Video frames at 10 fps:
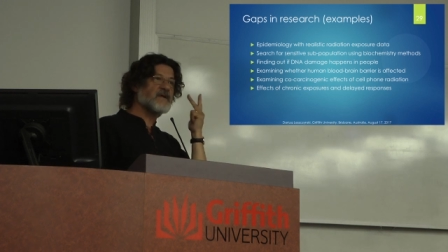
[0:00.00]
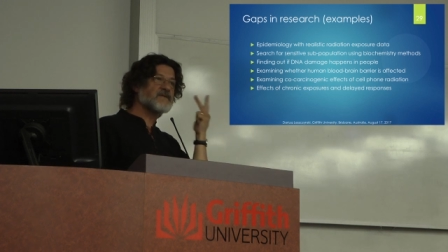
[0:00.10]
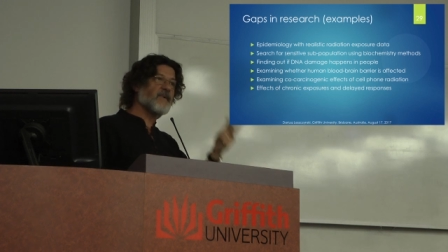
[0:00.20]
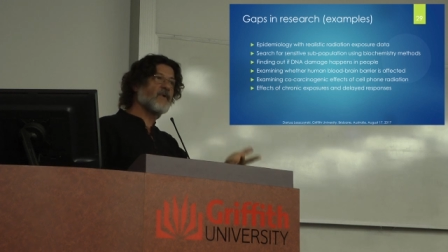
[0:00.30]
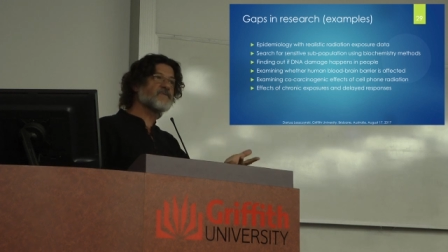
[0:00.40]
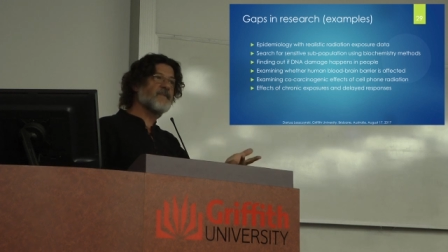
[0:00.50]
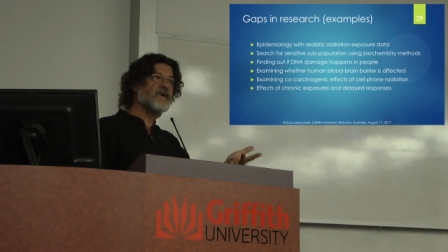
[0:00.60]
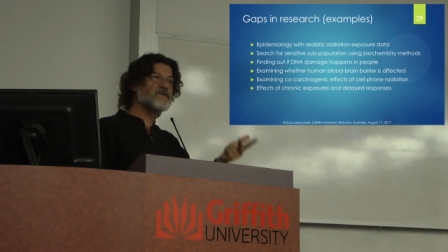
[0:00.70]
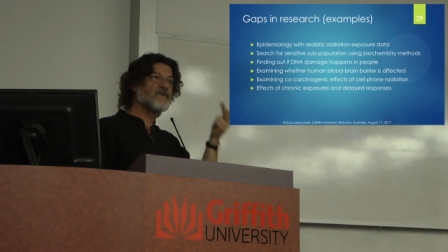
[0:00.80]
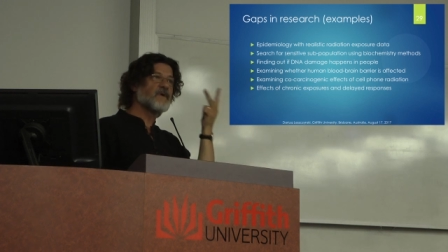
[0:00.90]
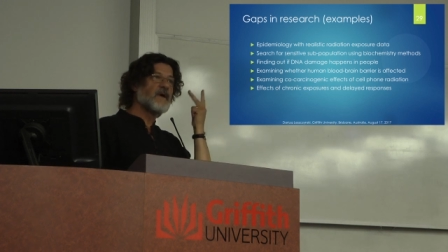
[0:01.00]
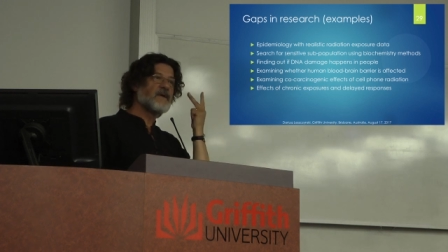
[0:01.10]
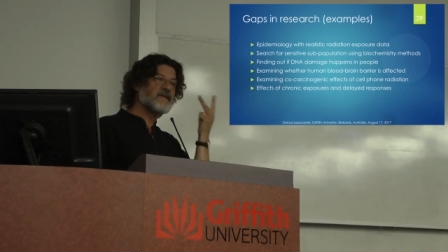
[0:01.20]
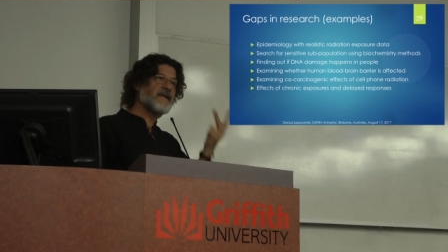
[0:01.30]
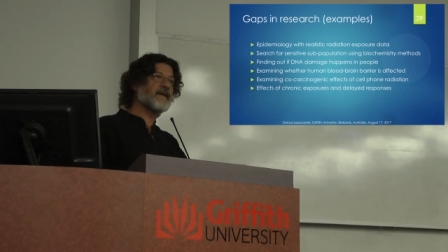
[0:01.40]
Exposed
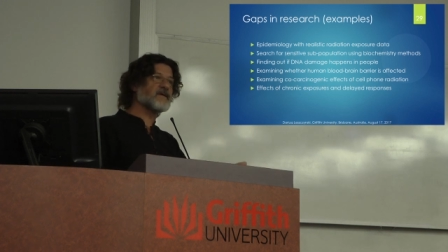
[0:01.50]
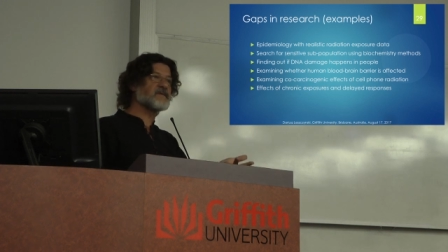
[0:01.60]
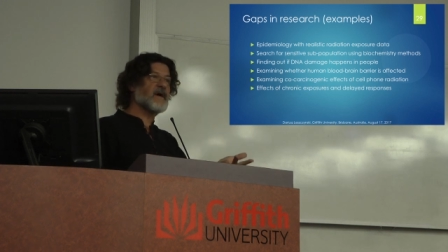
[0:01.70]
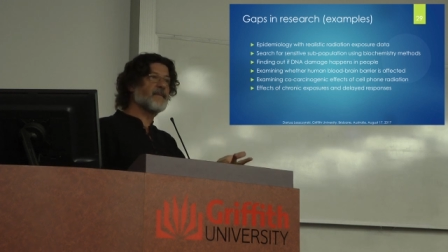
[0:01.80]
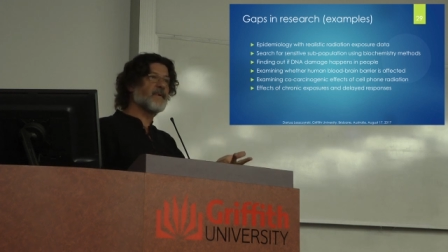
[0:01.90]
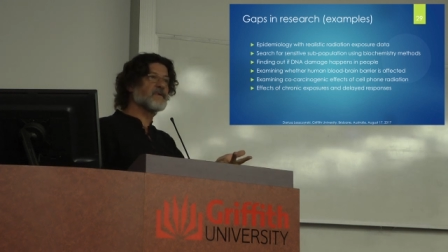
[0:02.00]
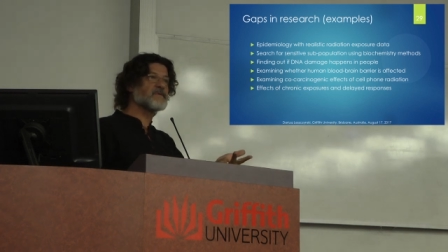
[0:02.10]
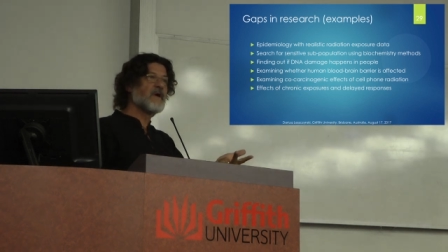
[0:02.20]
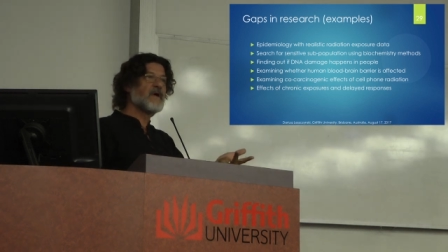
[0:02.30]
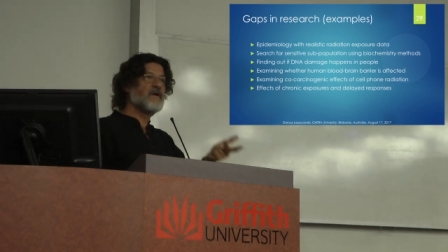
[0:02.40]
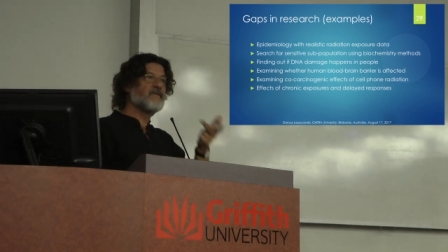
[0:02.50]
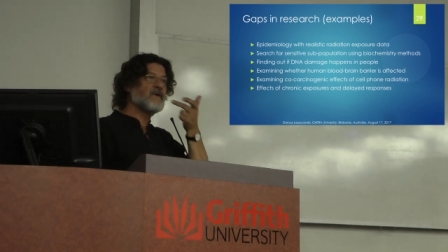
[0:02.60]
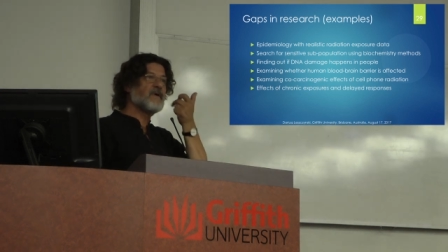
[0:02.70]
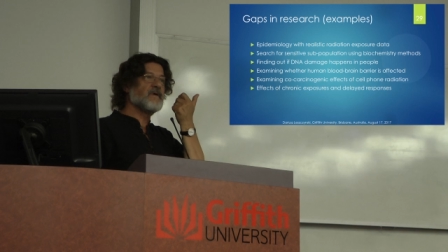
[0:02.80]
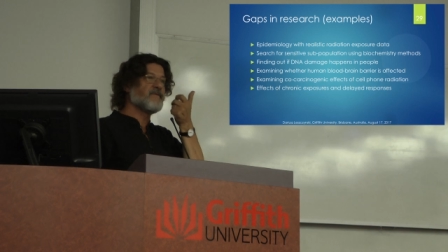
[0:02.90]
person, take a samples,
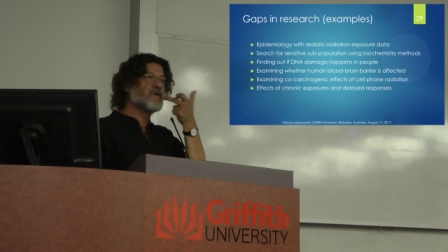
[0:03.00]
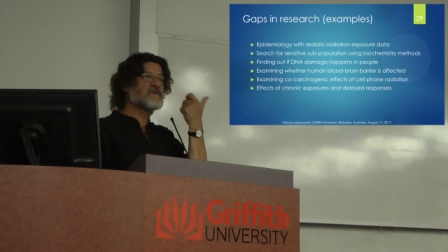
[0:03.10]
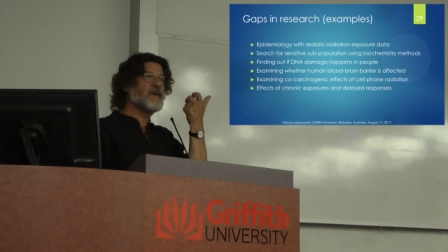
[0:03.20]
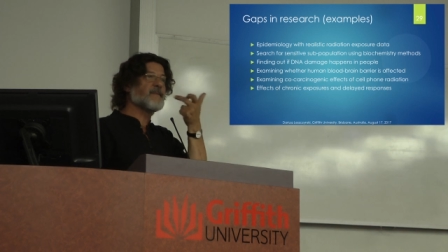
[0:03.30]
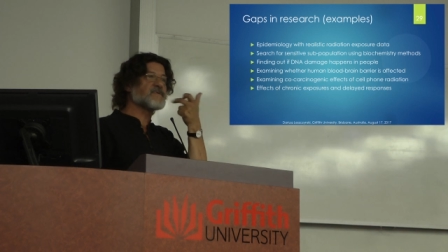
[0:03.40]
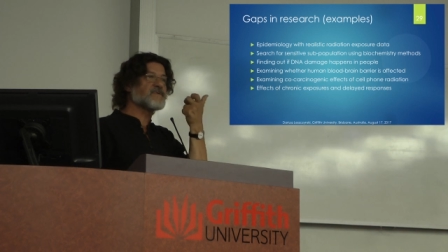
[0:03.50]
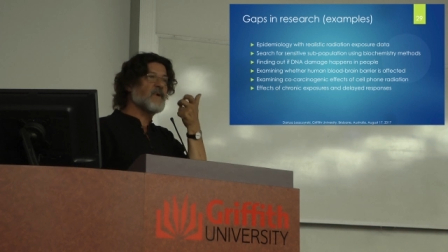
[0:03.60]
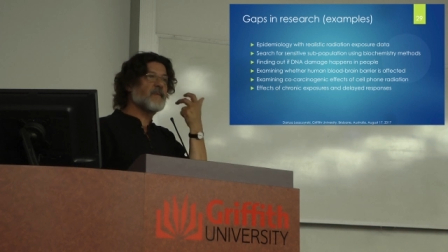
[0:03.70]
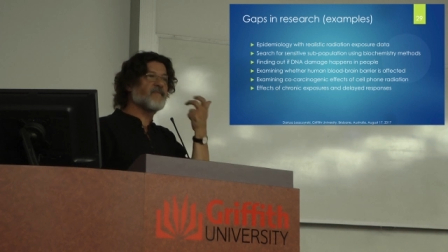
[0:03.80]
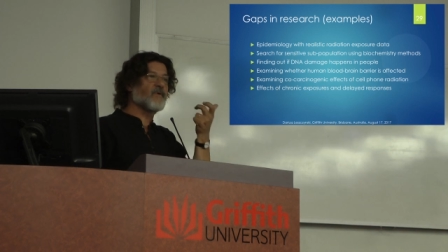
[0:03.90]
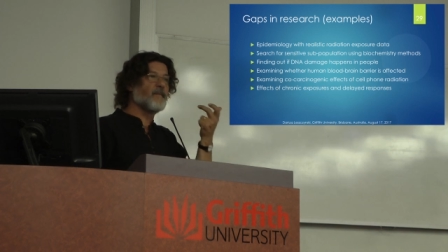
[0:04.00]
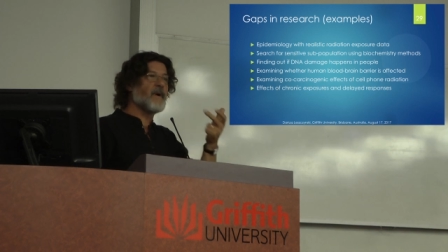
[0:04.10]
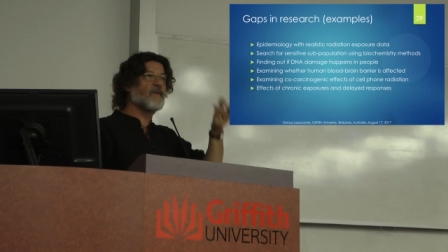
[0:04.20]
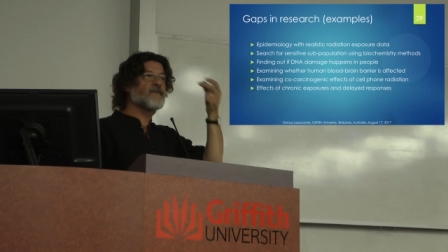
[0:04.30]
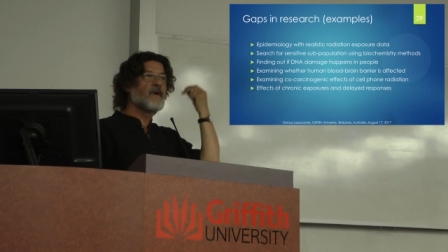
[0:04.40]
even, for example, swab
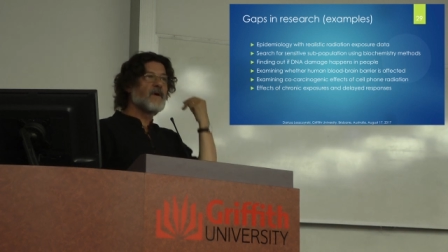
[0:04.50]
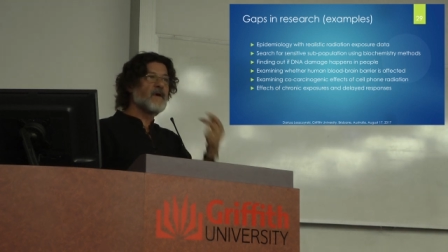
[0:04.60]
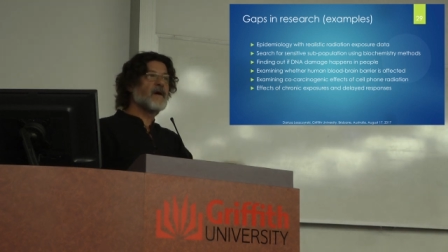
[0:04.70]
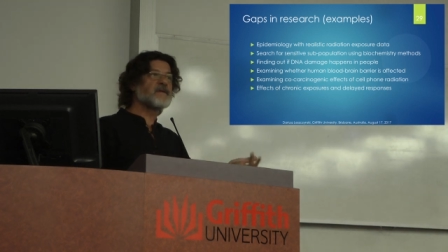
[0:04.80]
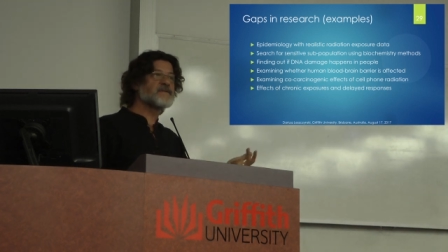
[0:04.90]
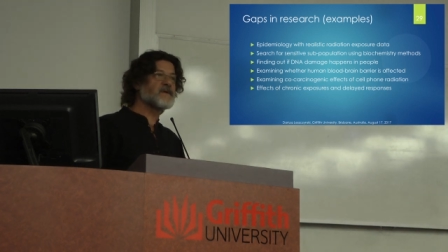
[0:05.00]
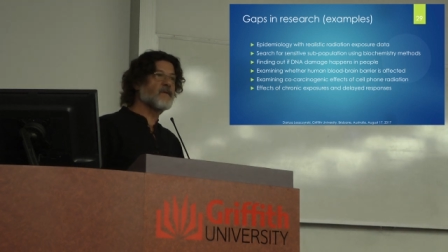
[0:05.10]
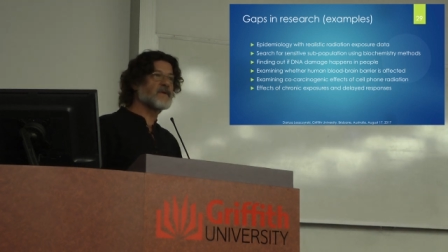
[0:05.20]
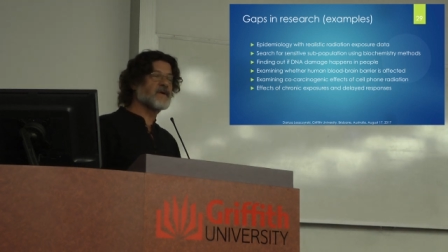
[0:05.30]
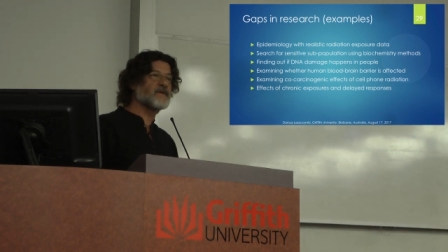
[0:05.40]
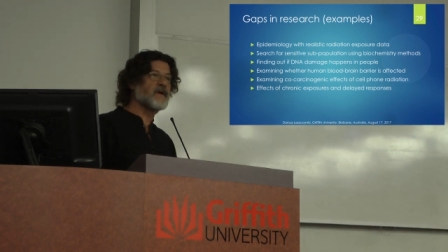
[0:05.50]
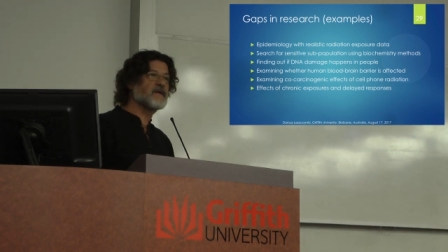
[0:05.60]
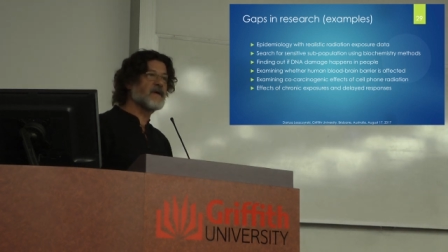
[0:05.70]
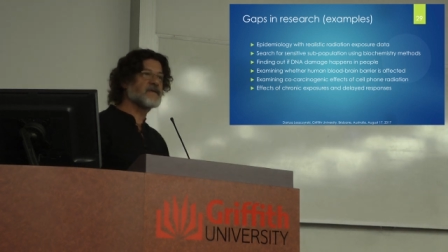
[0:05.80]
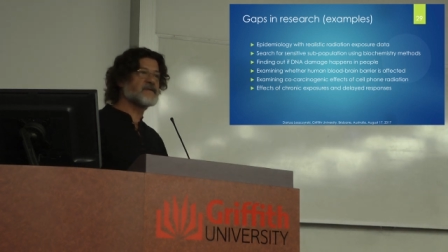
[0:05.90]
from mouth, and see whether
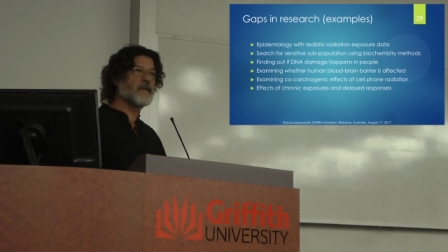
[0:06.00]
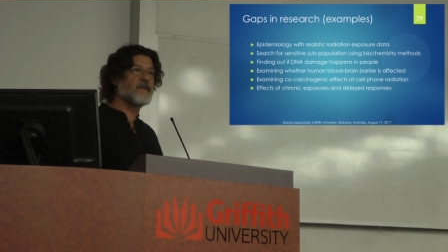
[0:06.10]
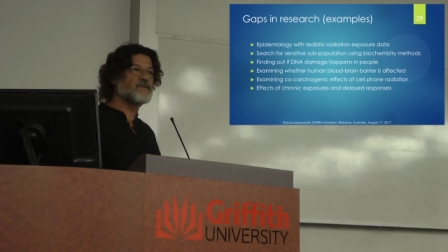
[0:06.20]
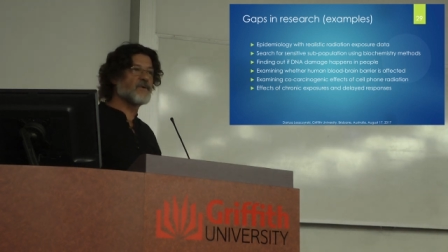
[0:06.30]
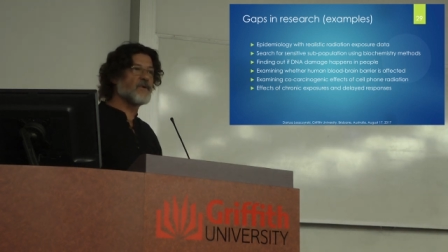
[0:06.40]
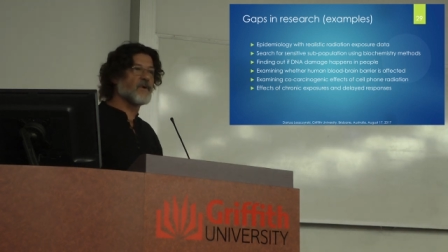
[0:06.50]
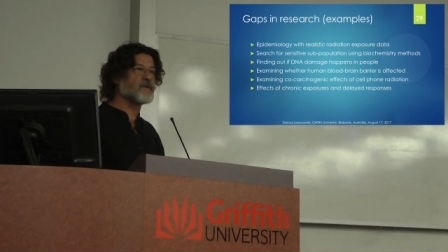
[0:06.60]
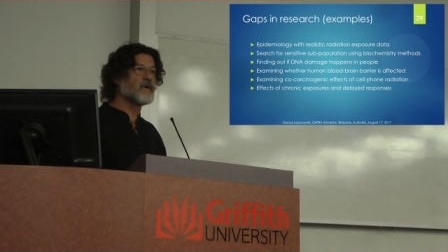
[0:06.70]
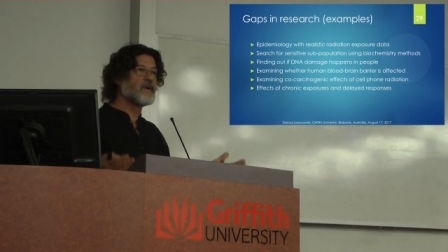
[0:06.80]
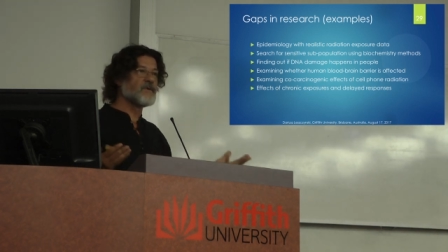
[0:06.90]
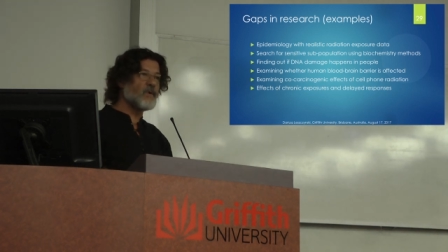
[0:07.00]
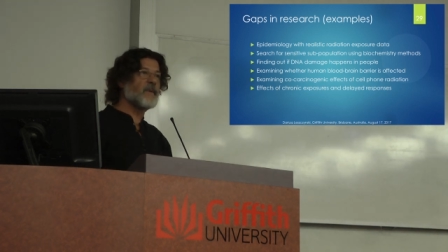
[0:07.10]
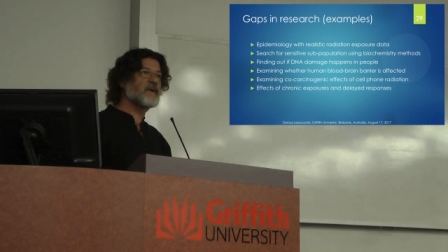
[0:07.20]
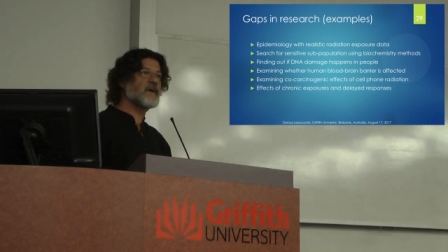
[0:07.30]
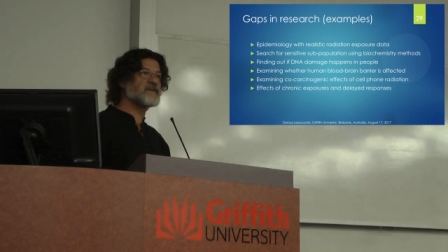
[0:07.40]
DNA is damaged or not
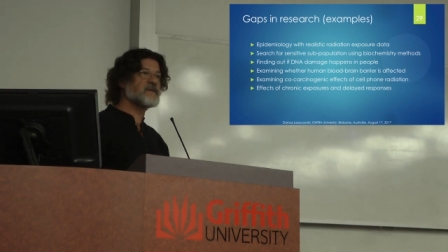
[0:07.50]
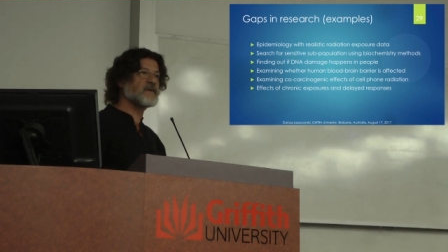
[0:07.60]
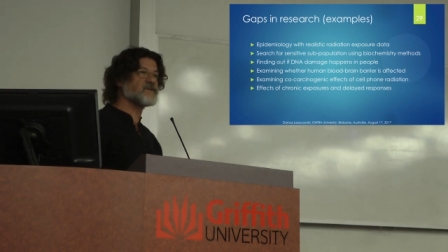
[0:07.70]
nobody has